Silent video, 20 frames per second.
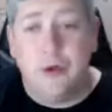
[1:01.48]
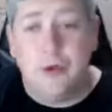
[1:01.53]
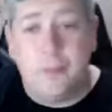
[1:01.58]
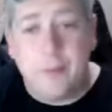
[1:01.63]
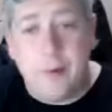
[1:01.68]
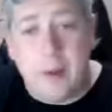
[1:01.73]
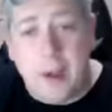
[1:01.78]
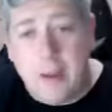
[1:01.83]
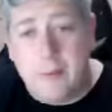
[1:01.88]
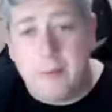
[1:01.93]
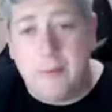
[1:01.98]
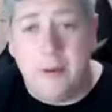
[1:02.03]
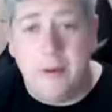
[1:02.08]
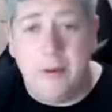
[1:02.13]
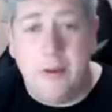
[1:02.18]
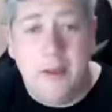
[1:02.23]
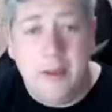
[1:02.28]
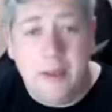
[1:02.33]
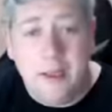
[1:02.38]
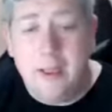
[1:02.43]
department
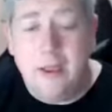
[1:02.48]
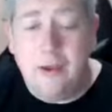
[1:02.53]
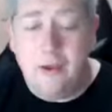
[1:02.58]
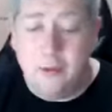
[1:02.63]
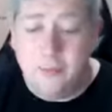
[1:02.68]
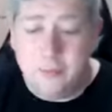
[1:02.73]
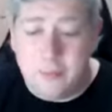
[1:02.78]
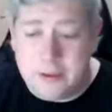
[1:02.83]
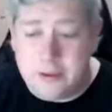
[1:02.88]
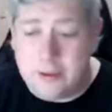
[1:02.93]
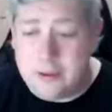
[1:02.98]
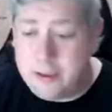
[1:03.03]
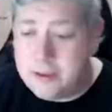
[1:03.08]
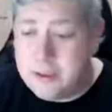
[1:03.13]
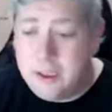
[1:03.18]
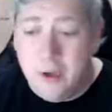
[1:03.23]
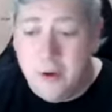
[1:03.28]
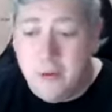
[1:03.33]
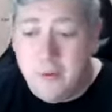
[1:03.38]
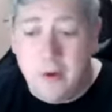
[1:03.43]
in your business,
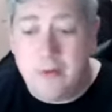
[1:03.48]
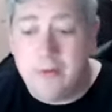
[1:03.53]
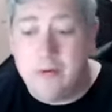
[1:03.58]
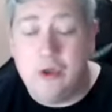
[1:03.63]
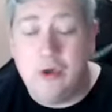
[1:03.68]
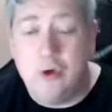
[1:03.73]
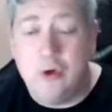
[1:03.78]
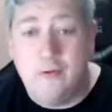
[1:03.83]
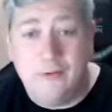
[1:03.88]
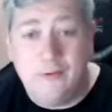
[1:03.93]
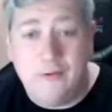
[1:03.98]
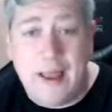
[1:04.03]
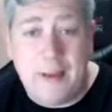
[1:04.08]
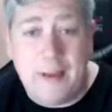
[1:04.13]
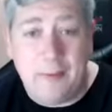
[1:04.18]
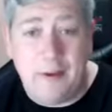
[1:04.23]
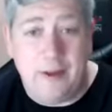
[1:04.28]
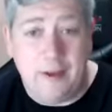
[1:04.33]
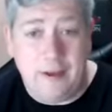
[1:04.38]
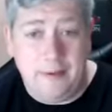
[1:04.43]
whether it's your
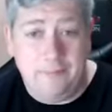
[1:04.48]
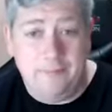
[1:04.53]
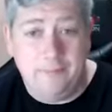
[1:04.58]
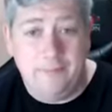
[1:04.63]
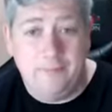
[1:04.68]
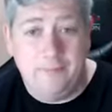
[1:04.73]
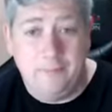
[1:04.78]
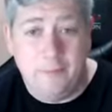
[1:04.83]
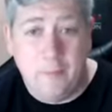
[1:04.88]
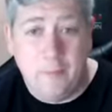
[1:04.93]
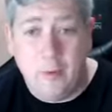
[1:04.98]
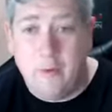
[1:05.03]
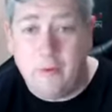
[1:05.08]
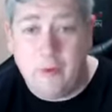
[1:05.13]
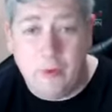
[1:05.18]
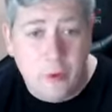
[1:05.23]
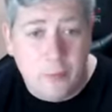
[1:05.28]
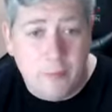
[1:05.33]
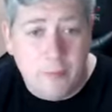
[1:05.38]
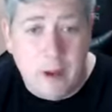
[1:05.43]
family, or if
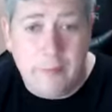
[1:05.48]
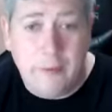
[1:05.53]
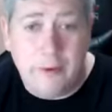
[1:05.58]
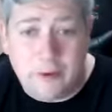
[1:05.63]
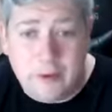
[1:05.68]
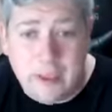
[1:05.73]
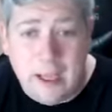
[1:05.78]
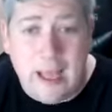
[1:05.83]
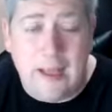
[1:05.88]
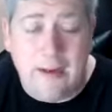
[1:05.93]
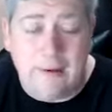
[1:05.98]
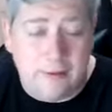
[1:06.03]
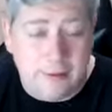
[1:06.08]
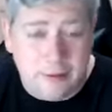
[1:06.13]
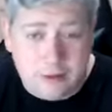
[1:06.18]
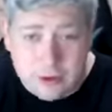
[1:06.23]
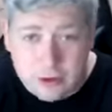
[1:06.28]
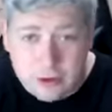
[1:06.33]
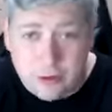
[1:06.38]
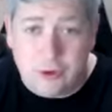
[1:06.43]
your mum or dad, and
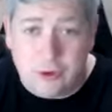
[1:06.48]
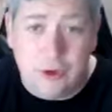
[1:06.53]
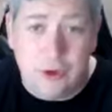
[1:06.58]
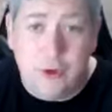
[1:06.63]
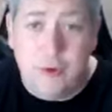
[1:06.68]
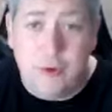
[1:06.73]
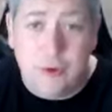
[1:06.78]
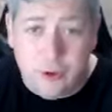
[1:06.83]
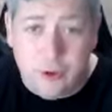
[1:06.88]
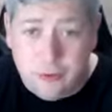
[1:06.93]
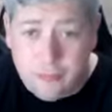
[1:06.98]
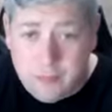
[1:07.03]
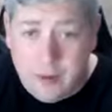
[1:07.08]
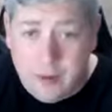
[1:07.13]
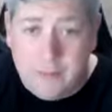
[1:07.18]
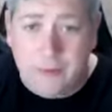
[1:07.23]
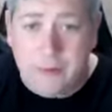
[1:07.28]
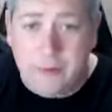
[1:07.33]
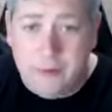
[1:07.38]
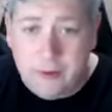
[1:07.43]
this is you and your
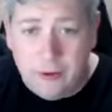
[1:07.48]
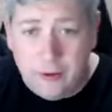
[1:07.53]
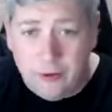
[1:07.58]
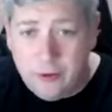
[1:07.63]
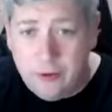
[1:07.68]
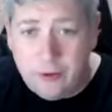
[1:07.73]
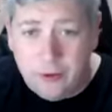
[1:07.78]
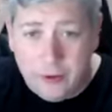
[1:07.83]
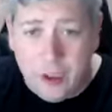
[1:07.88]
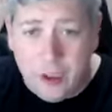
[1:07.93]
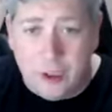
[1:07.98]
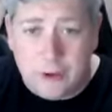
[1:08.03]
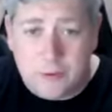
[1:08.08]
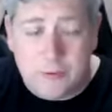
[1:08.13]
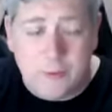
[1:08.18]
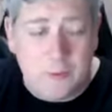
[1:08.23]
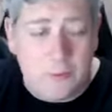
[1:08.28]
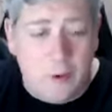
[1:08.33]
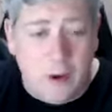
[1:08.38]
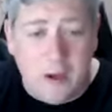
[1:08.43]
mum and, you know, you and your
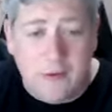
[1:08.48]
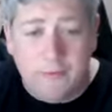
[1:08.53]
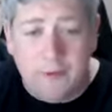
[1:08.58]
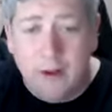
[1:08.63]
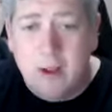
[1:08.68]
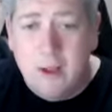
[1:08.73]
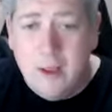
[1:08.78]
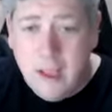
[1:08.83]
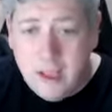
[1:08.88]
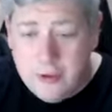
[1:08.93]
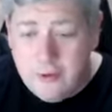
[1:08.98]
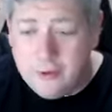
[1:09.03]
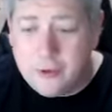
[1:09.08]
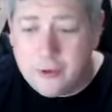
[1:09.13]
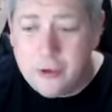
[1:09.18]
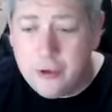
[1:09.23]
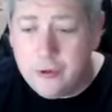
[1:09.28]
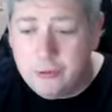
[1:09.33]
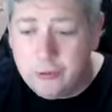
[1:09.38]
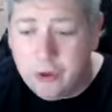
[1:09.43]
husband and wife and your
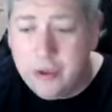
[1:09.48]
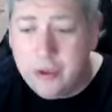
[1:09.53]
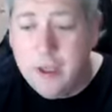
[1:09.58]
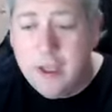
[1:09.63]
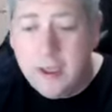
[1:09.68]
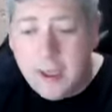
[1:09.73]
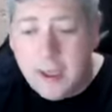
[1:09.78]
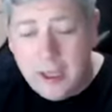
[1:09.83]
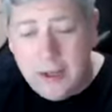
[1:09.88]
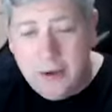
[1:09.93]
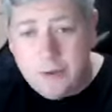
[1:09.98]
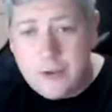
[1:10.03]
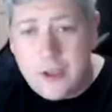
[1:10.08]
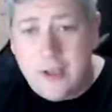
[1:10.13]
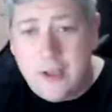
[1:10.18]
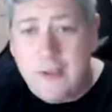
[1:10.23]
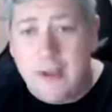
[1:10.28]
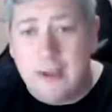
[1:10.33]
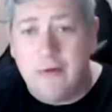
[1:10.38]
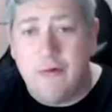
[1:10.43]
children, can you
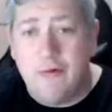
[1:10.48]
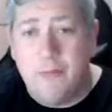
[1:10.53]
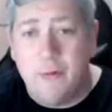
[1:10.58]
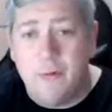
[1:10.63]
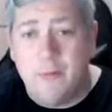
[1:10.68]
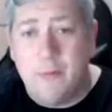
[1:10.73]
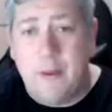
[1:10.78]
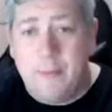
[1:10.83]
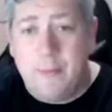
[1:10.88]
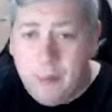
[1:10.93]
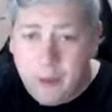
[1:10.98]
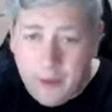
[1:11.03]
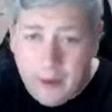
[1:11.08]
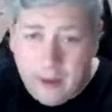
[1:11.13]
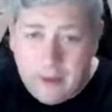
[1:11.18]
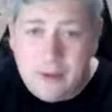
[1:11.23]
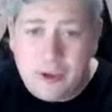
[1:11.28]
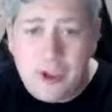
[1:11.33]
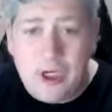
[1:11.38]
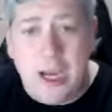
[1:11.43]
take that group of people
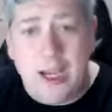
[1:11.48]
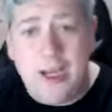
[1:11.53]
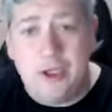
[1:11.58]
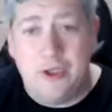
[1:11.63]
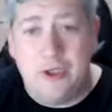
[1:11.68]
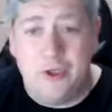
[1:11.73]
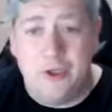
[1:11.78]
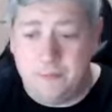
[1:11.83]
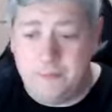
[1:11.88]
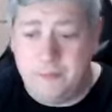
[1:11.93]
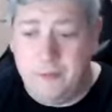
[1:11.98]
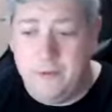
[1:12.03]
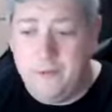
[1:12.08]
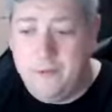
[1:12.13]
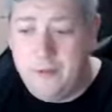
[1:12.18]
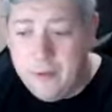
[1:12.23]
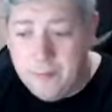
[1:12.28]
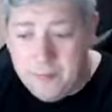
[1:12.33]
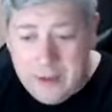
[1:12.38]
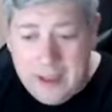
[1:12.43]
and change them
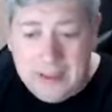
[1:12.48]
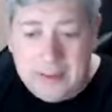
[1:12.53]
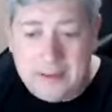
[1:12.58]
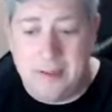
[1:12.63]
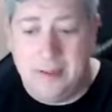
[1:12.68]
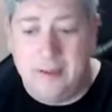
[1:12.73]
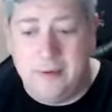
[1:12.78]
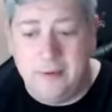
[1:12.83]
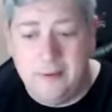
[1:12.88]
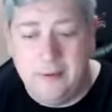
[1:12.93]
for the better?